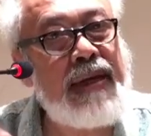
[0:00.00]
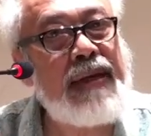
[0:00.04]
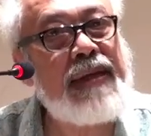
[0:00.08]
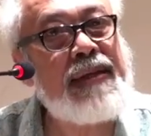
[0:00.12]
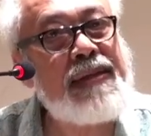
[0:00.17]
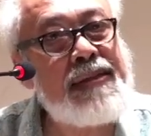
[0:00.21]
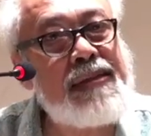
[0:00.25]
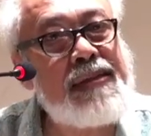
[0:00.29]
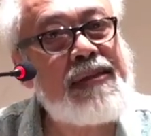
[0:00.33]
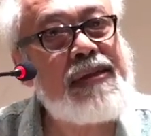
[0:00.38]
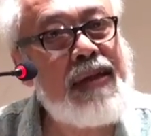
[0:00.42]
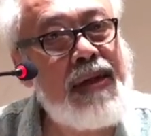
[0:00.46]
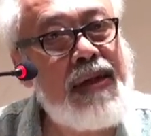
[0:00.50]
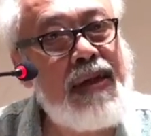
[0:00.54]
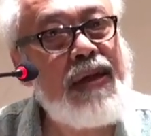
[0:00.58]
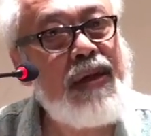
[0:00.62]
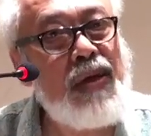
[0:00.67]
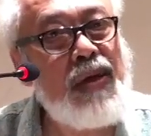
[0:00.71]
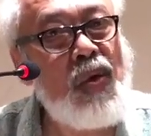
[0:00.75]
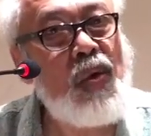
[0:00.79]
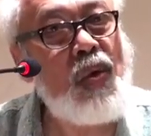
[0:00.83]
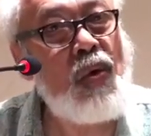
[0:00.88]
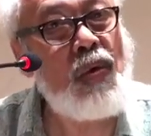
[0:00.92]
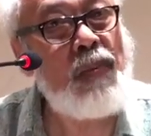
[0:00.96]
that is,
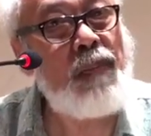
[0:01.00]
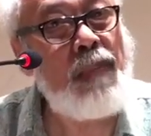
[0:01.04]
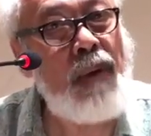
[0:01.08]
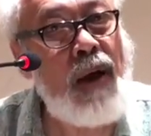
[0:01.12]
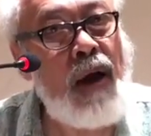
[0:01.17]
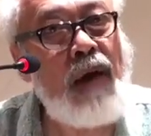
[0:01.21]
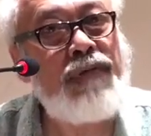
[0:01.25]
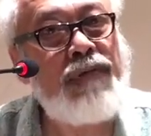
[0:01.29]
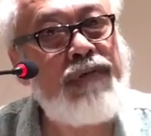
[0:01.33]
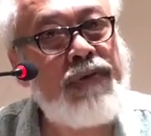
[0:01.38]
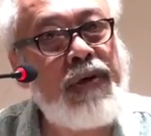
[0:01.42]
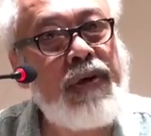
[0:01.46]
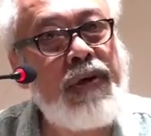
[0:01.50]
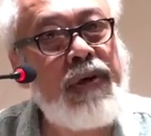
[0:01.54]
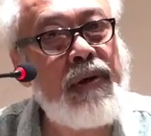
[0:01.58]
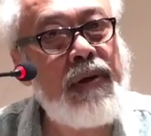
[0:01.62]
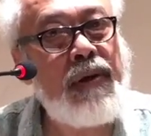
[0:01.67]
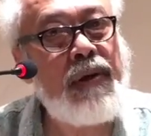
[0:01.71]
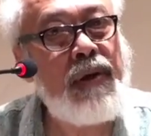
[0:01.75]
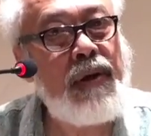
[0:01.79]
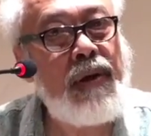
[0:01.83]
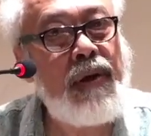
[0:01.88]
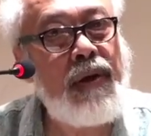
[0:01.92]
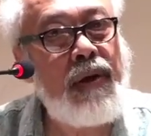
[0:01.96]
Europe
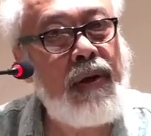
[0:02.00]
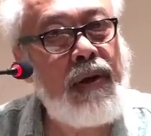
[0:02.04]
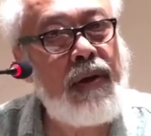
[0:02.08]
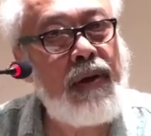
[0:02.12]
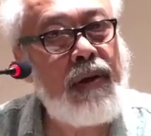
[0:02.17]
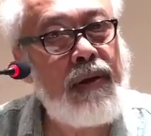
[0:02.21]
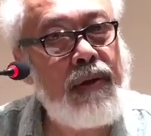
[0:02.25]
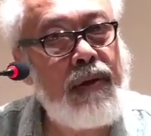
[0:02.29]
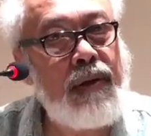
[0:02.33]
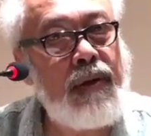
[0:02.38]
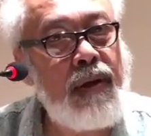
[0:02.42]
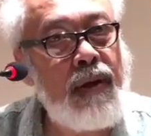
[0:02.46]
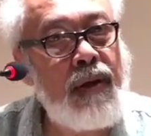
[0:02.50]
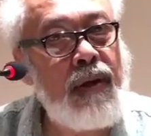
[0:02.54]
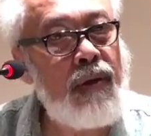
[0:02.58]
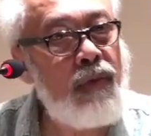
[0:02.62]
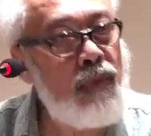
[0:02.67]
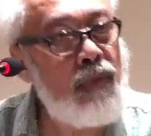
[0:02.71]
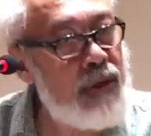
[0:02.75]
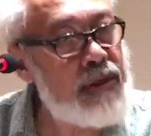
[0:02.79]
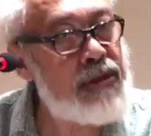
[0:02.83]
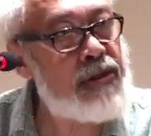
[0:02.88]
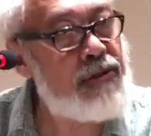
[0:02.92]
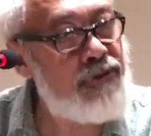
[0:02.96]
after
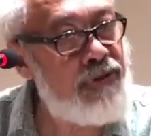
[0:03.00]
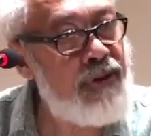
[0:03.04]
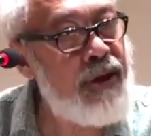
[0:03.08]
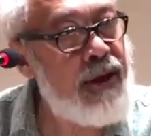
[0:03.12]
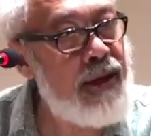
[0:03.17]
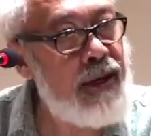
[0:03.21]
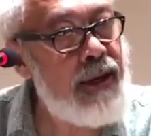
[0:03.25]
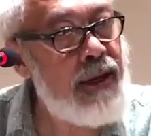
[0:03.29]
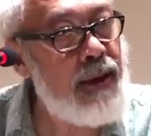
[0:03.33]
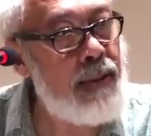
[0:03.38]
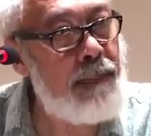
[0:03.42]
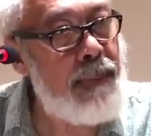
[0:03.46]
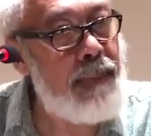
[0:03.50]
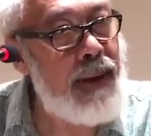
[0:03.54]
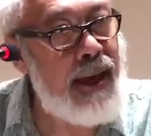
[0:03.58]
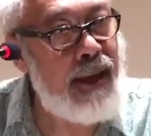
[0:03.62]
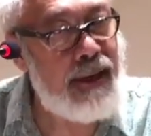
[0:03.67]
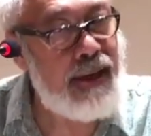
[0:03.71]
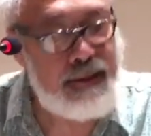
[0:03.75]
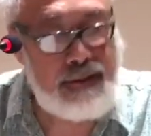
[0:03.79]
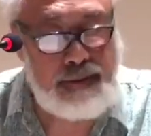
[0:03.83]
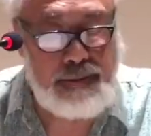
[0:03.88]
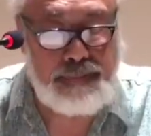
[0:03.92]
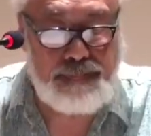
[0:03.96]
the Westphalia
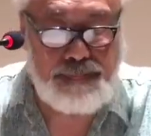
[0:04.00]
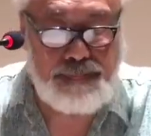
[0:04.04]
Pact.